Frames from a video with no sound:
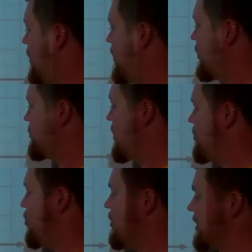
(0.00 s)
There's my
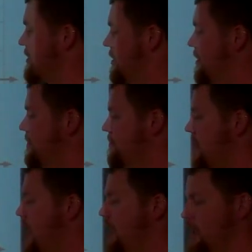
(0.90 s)
point.
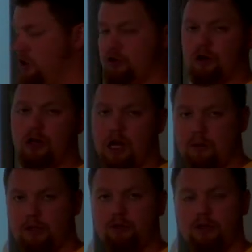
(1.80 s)
Can you draw a
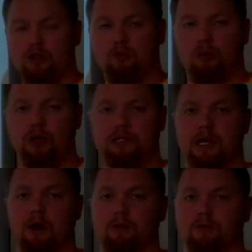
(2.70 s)
line between 2 points
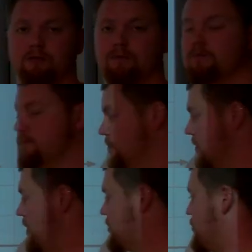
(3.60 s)
now?
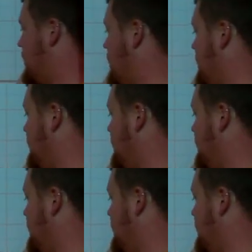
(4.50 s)
Yes, we can.